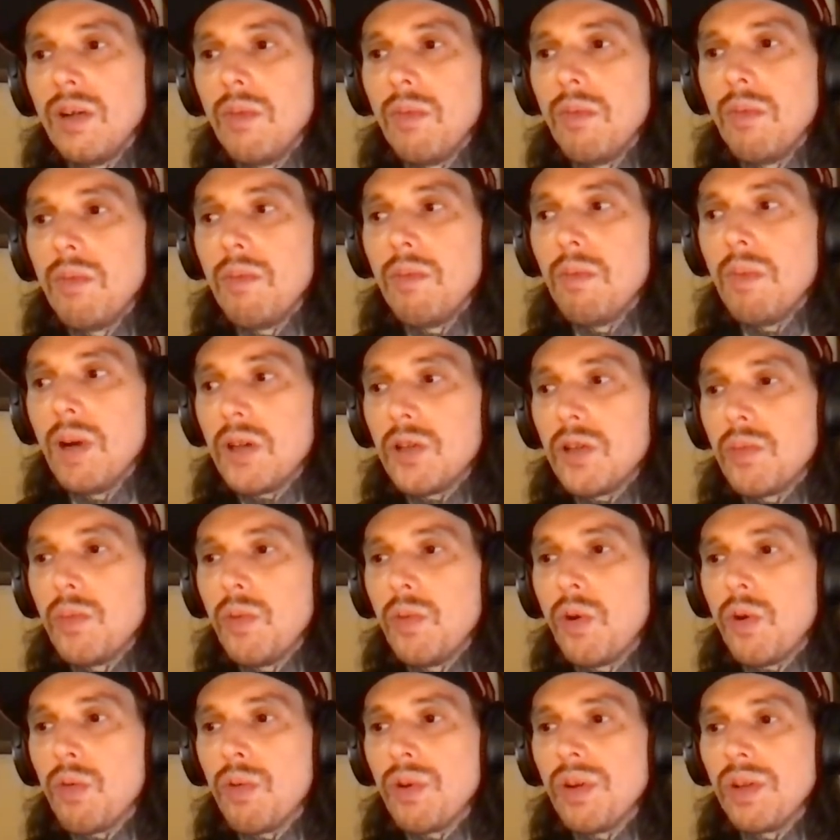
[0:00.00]
much
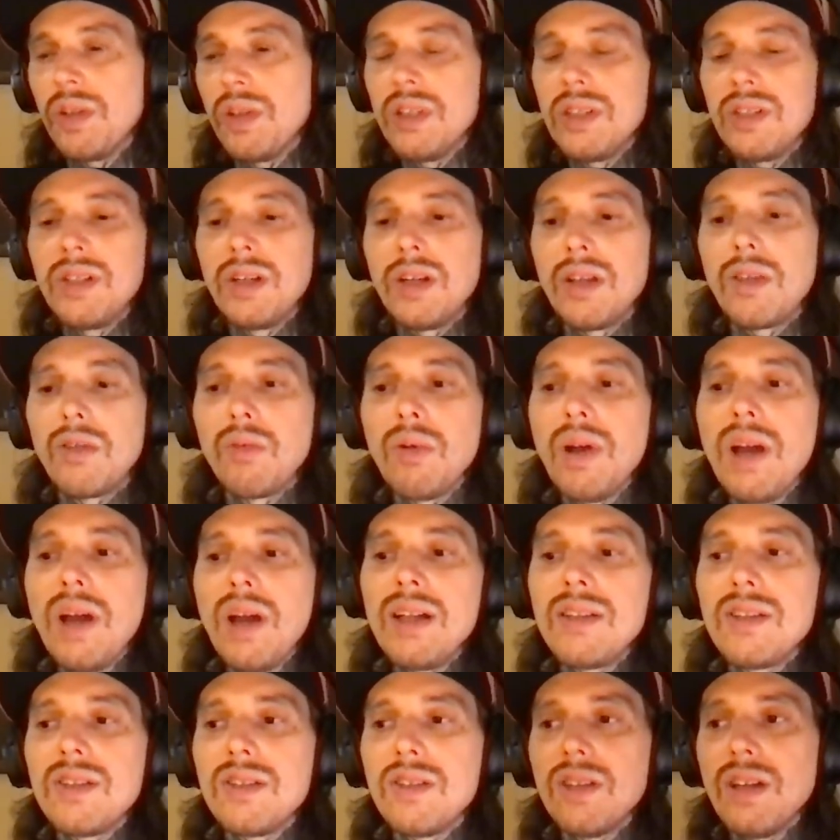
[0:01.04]
more realistic
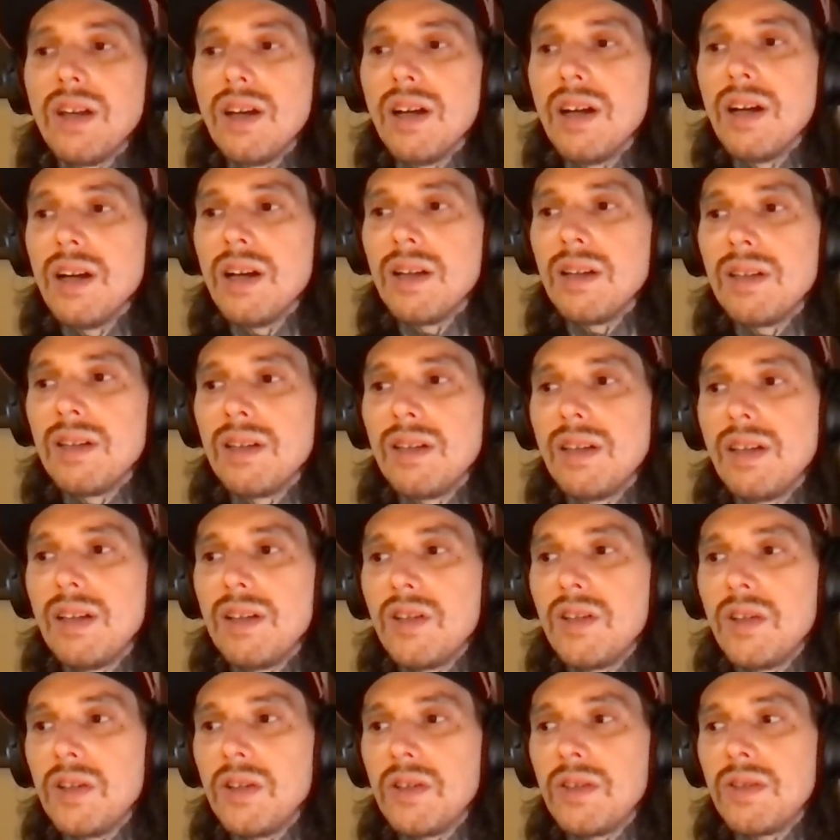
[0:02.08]
threats can
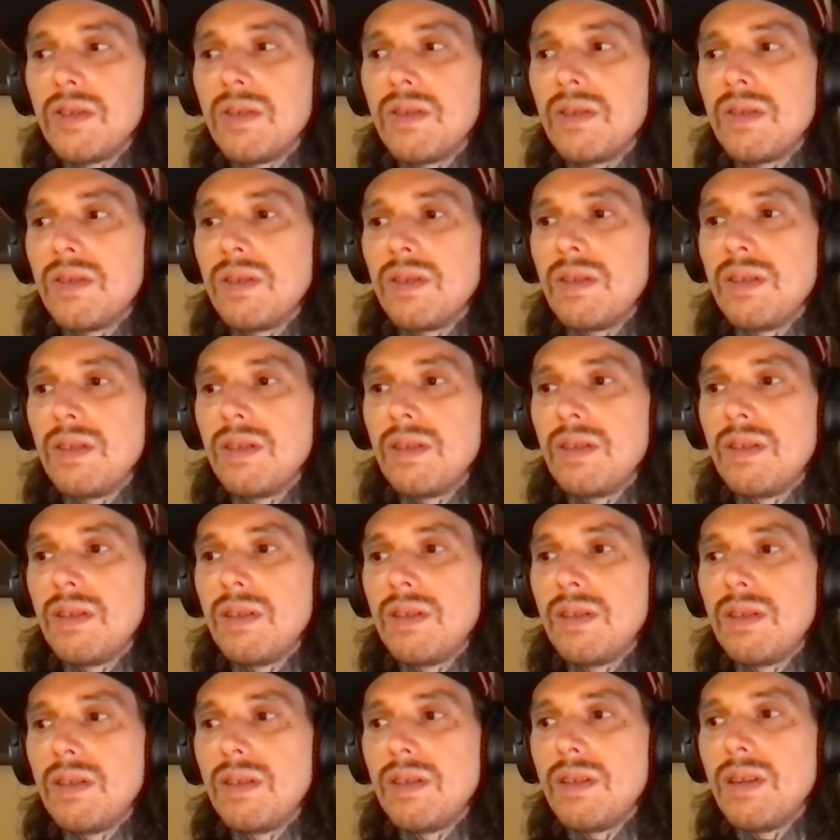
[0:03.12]
just
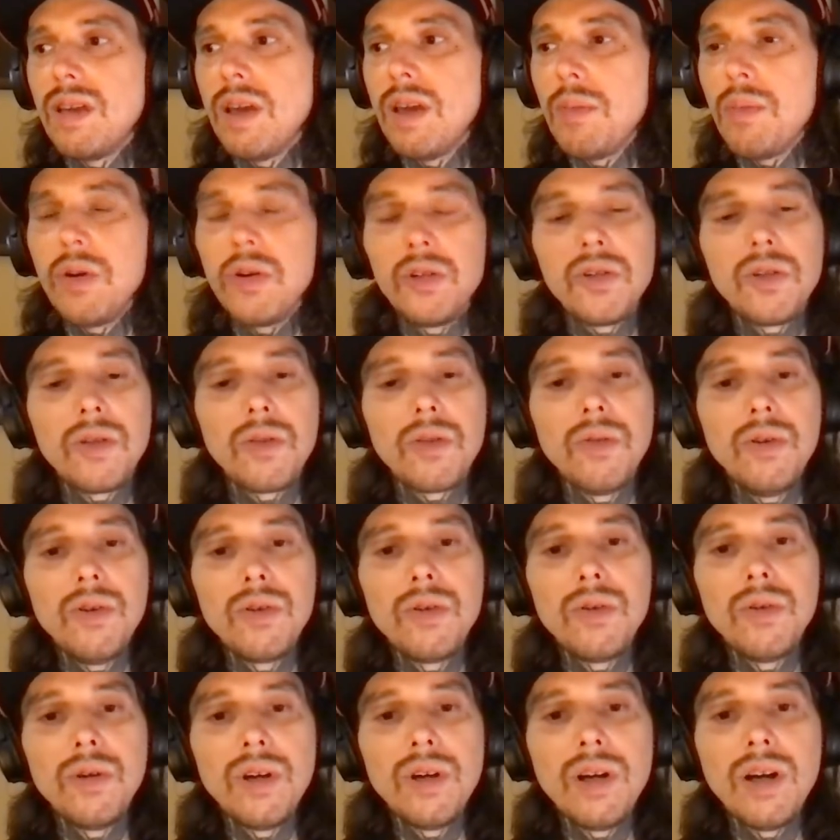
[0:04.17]
get pushed
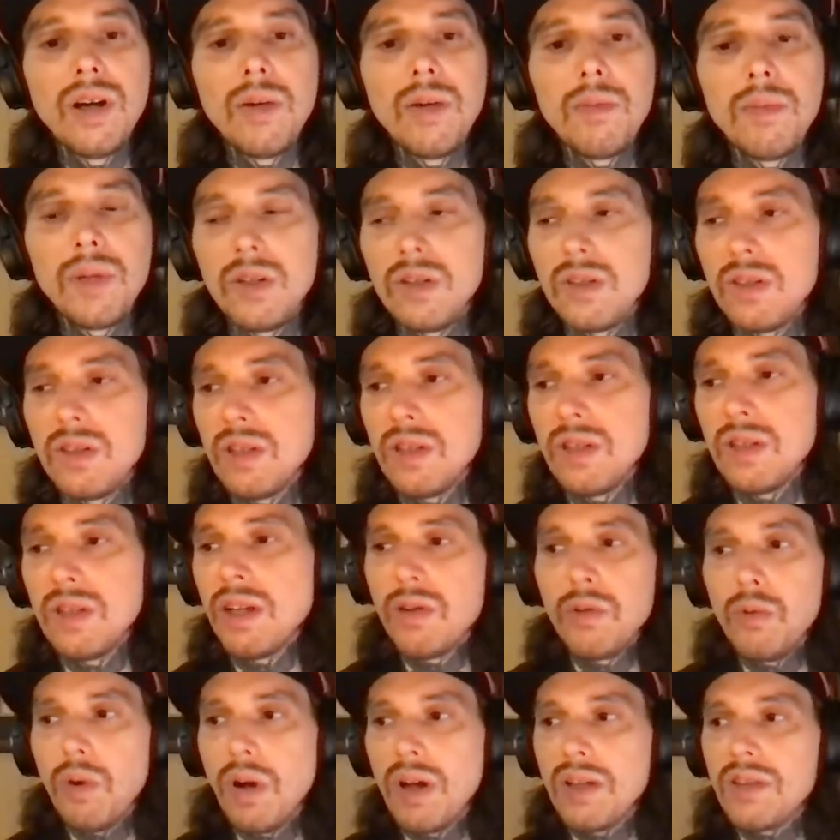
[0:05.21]
through because like
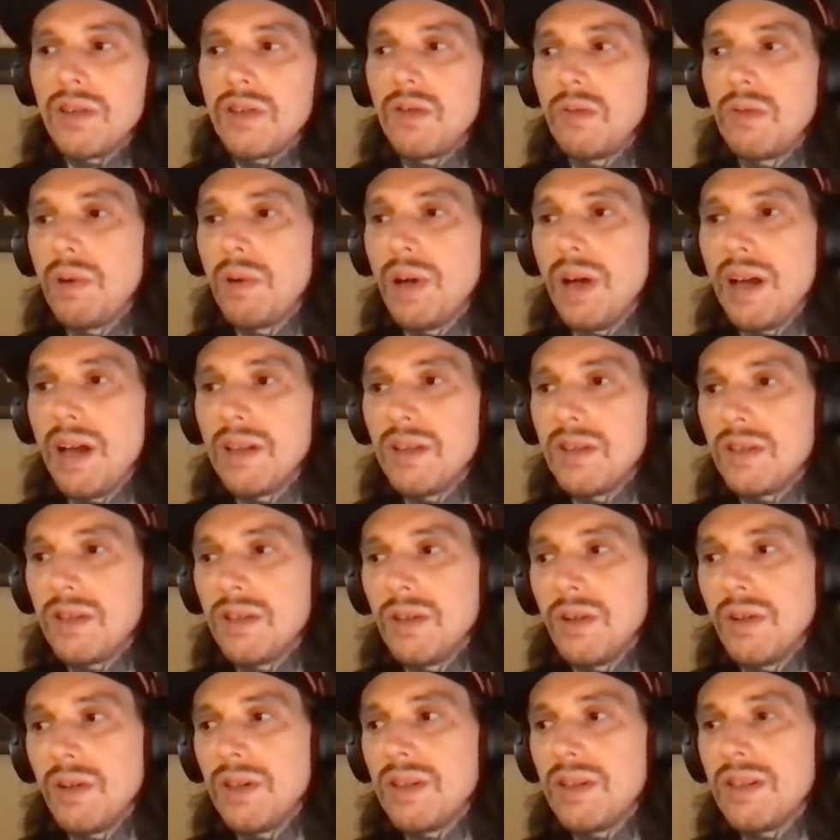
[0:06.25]
who wants to, as
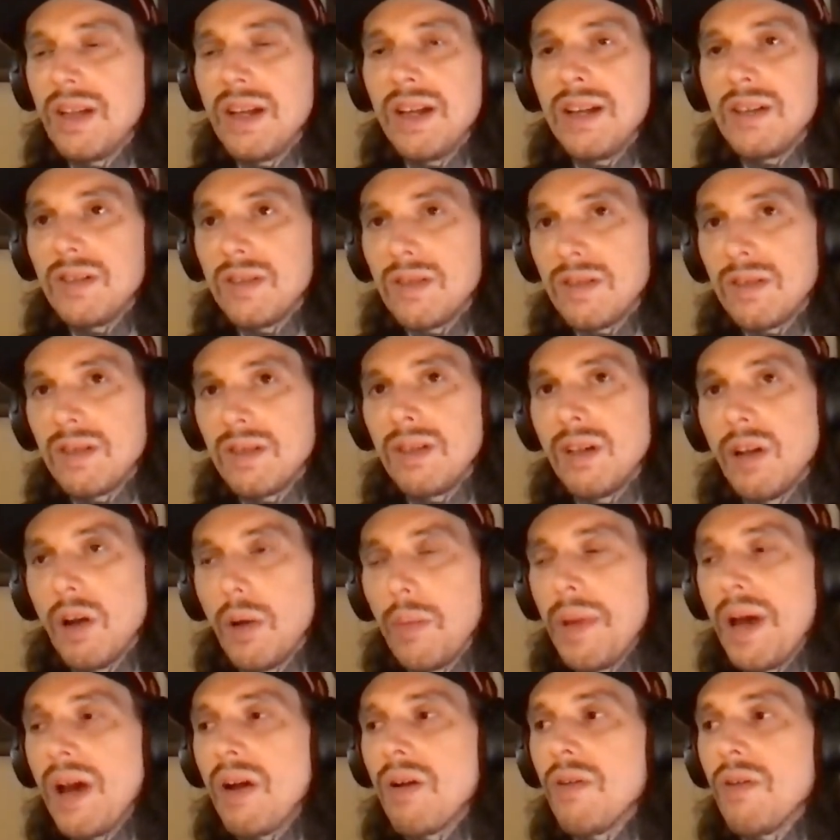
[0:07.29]
Snowden says,
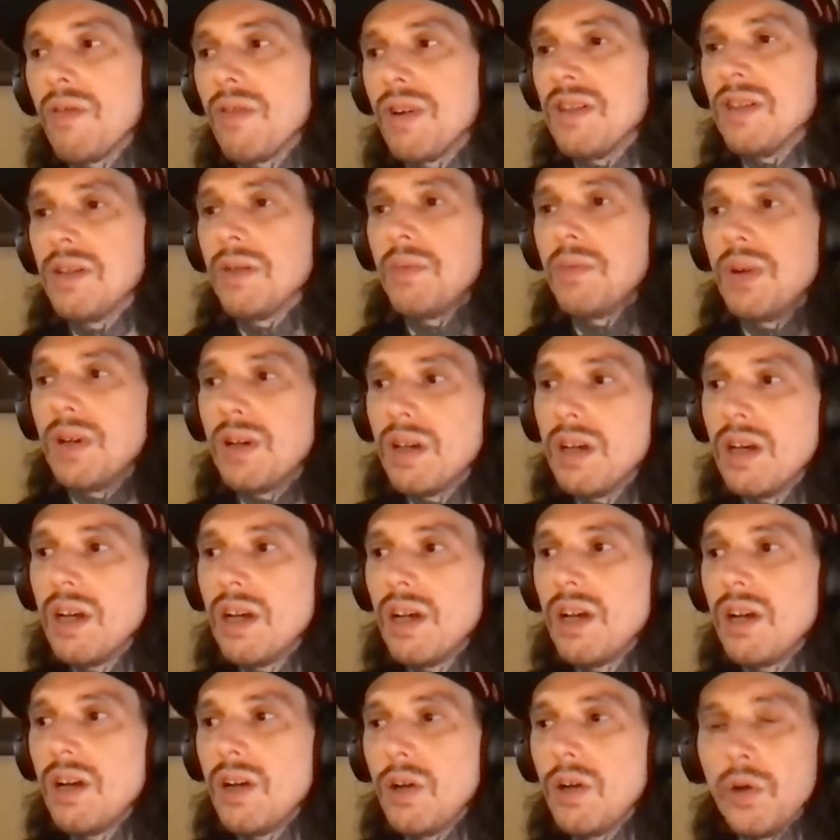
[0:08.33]
I'm paraphrasing, but
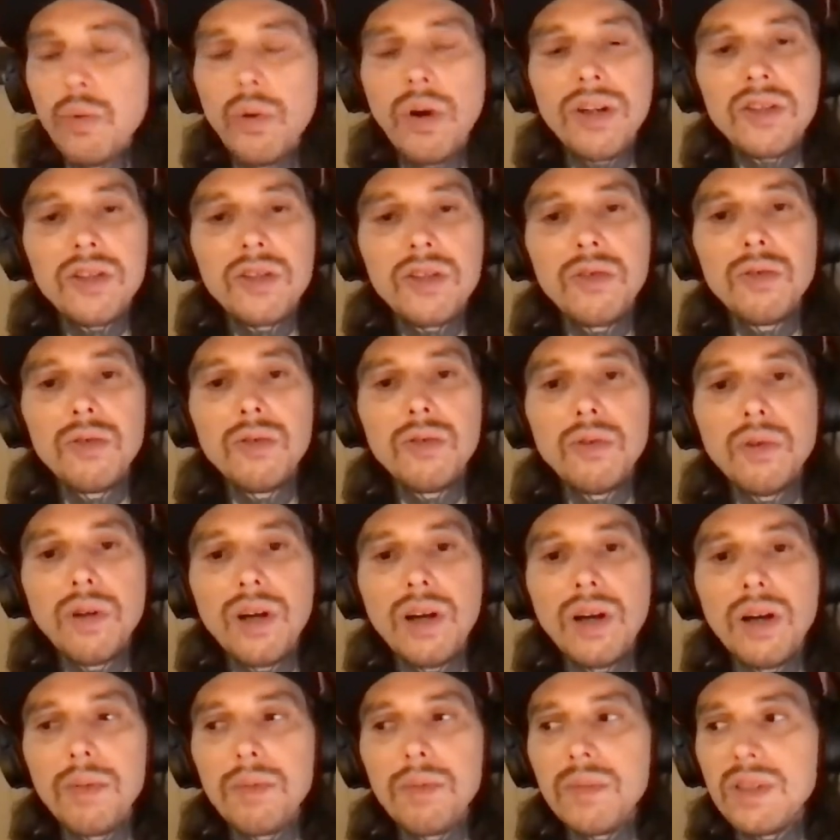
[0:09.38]
who wants to
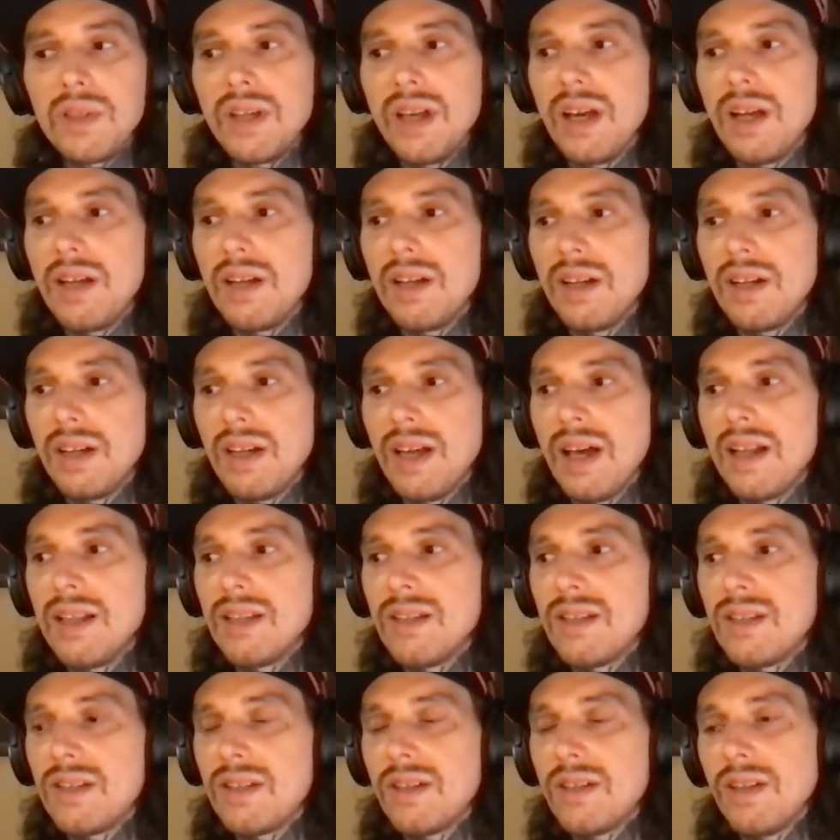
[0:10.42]
stand
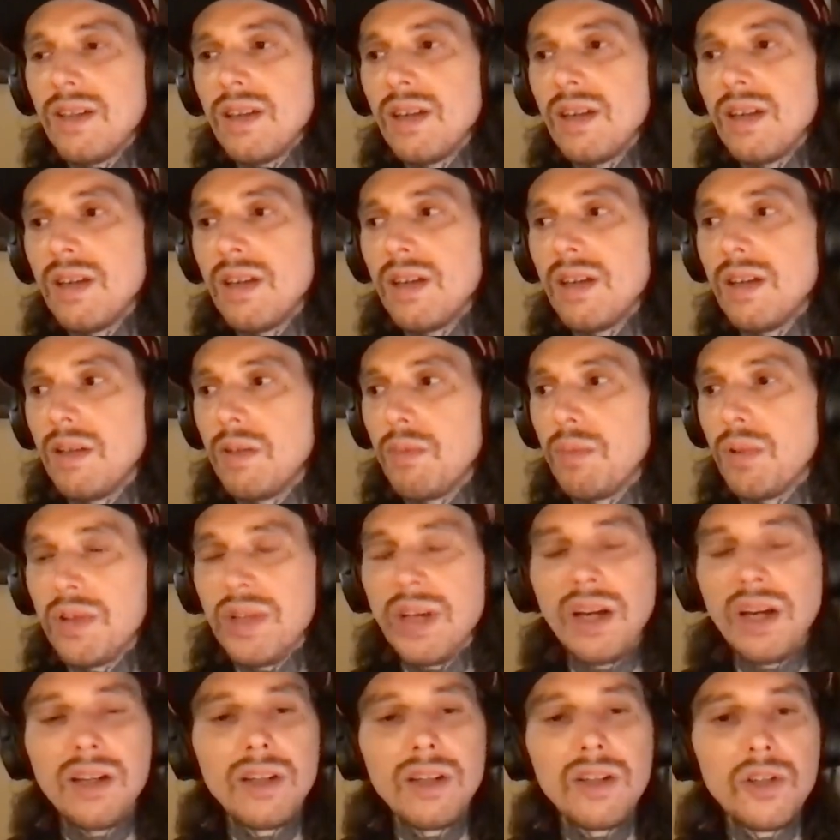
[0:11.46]
against
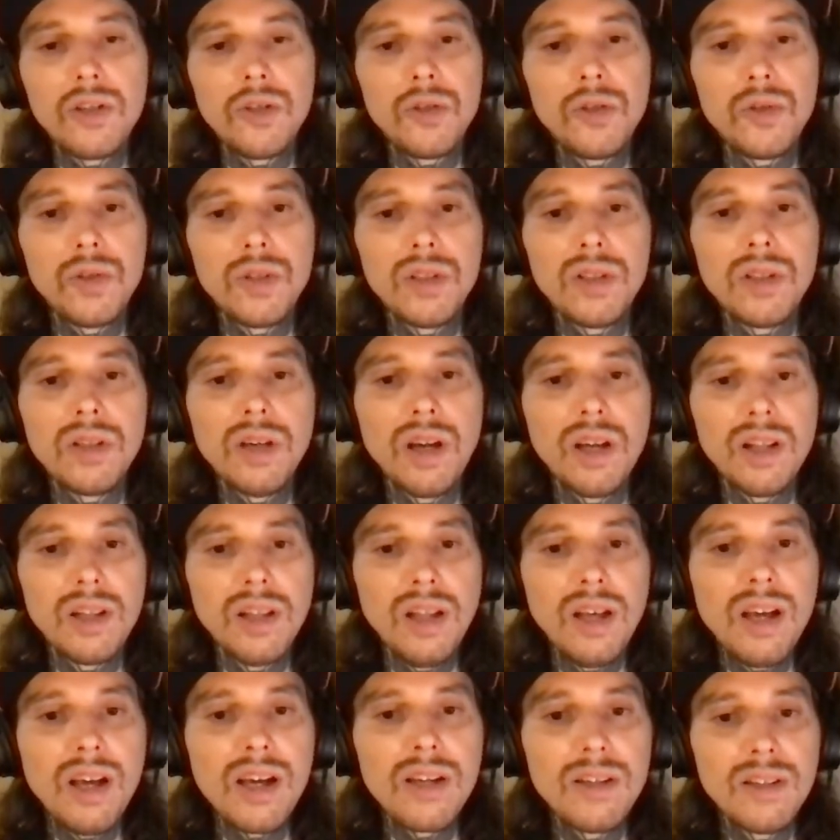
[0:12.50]
protecting children
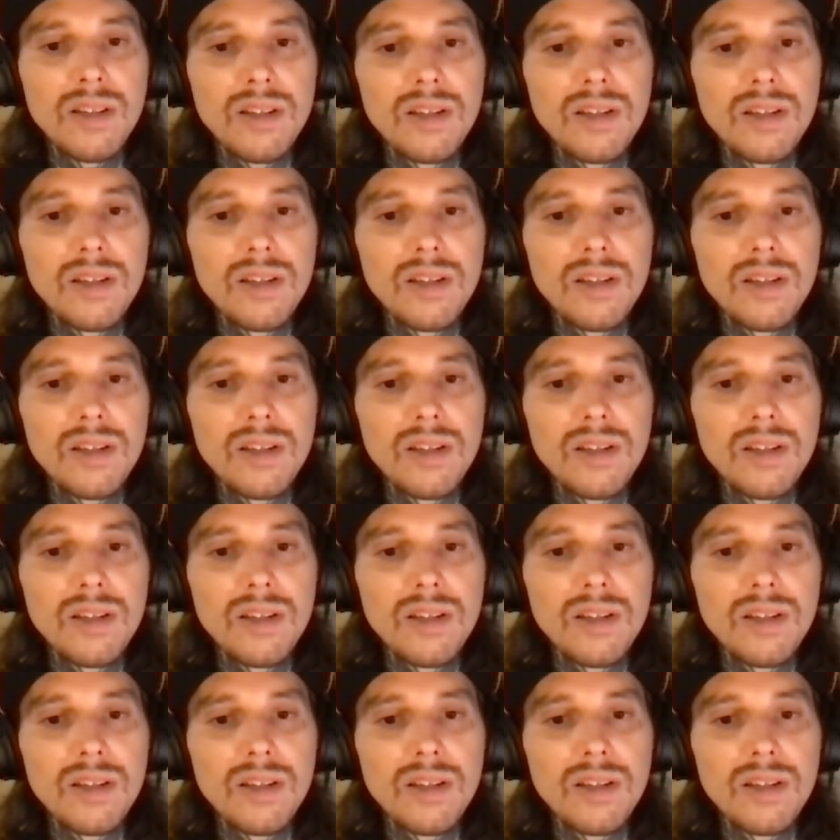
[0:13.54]
online?